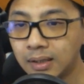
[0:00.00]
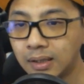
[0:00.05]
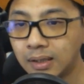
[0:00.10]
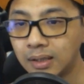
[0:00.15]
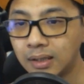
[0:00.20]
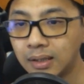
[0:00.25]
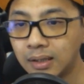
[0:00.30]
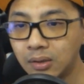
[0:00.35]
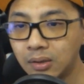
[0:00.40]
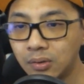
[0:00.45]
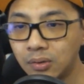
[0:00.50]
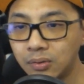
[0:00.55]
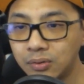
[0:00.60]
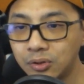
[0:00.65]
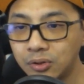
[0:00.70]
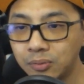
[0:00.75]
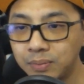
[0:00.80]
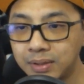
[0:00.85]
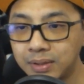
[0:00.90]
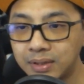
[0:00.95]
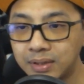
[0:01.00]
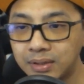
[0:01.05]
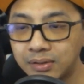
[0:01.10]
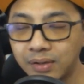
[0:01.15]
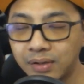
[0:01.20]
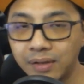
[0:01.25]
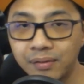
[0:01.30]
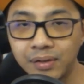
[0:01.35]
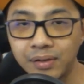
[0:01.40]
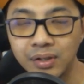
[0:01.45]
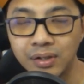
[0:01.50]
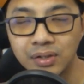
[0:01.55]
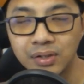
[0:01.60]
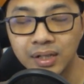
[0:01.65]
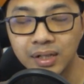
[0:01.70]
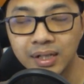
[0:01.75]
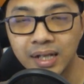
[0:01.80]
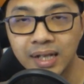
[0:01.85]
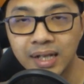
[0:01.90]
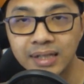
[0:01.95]
Also, please subscribe and rate us
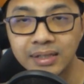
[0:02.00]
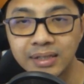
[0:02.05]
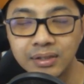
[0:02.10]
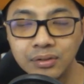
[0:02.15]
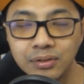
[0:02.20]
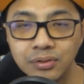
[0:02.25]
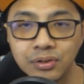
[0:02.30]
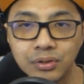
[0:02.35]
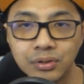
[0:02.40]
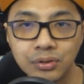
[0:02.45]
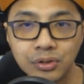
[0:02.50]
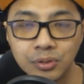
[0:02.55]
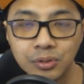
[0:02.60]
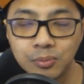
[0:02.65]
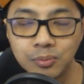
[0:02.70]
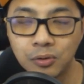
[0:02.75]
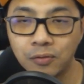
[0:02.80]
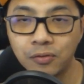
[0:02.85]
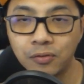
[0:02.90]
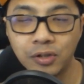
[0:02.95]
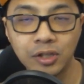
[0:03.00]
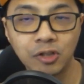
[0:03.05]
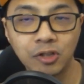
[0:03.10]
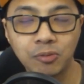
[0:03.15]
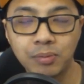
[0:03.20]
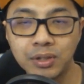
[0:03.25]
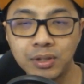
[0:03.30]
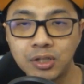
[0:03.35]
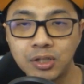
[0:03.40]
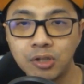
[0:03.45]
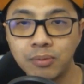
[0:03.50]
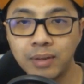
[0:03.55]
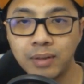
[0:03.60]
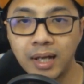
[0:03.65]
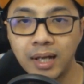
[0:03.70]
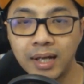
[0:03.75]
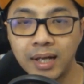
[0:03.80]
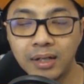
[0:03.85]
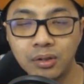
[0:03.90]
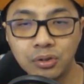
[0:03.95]
on iTunes, YouTube. Don't forget to press the bell
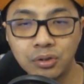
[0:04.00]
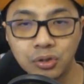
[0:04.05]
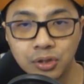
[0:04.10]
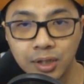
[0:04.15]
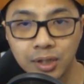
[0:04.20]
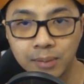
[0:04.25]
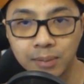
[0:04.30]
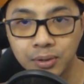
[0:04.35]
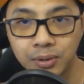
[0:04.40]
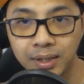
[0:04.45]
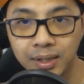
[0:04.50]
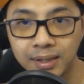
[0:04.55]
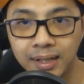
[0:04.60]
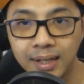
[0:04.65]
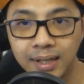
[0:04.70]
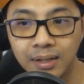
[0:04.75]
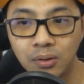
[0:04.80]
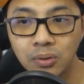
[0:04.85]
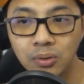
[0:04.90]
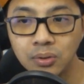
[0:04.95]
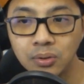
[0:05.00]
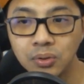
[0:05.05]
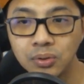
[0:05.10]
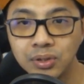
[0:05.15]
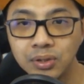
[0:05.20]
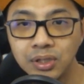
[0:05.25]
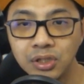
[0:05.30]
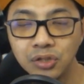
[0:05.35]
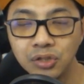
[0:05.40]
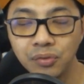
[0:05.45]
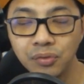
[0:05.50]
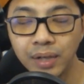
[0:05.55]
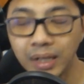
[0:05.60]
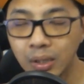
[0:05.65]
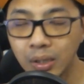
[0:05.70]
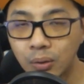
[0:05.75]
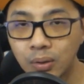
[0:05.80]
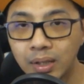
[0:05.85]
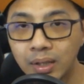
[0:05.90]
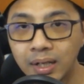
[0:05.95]
icon to stay up to date, and also Stitcher
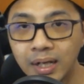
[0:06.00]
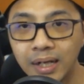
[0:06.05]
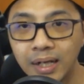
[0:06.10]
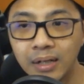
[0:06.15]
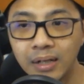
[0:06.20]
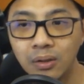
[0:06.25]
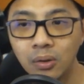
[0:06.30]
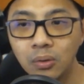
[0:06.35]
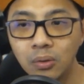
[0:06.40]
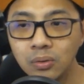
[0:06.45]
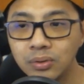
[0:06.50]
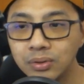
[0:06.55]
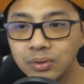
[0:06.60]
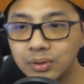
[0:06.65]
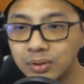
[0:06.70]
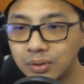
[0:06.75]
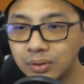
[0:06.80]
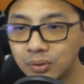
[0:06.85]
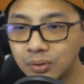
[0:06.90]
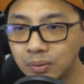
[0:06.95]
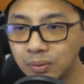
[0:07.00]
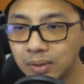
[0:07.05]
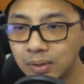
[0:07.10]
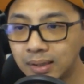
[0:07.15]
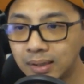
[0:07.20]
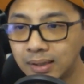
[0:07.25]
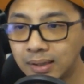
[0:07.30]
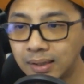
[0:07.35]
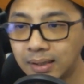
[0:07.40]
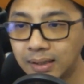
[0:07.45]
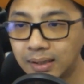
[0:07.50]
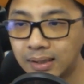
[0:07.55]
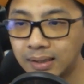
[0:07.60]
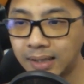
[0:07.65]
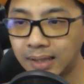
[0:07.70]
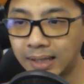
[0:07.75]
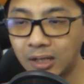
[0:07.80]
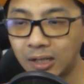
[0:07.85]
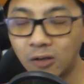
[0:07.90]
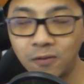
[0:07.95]
Radio, and also
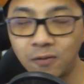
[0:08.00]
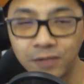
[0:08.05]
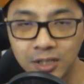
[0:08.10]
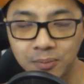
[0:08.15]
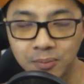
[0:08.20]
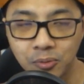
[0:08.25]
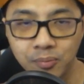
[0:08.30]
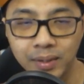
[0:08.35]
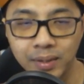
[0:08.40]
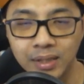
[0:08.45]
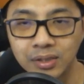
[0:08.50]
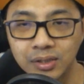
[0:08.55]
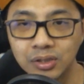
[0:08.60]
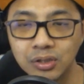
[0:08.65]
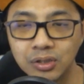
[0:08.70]
like our Facebook page.